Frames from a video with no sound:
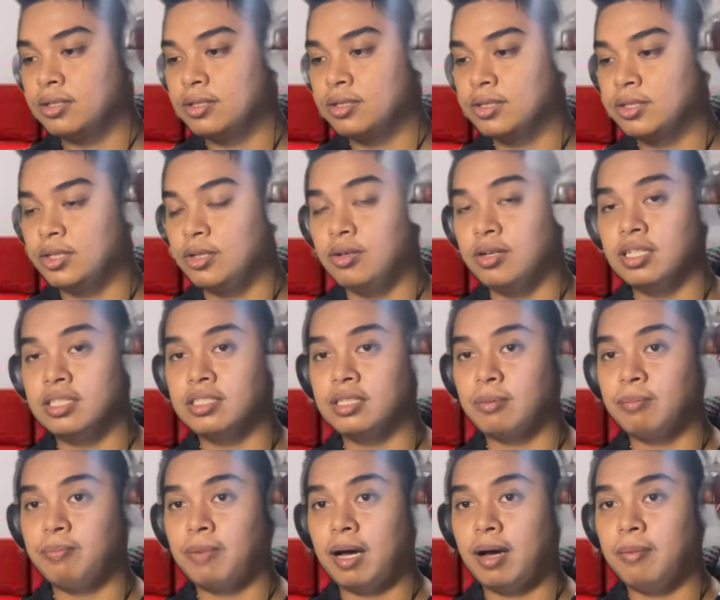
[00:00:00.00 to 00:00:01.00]
So it's a
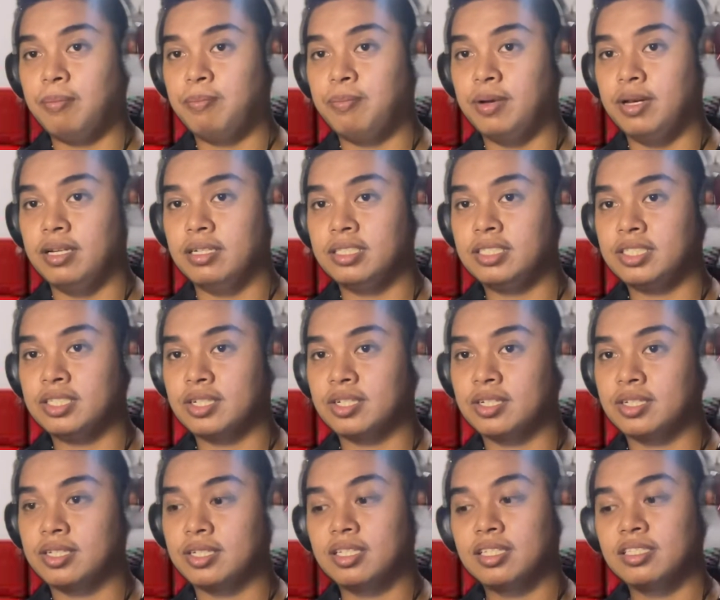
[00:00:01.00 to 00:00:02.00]
pop-ish
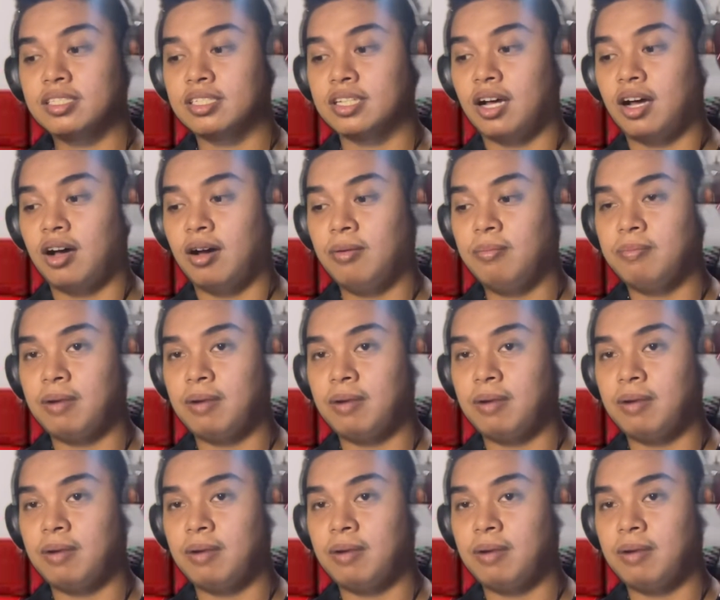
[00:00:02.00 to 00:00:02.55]
song,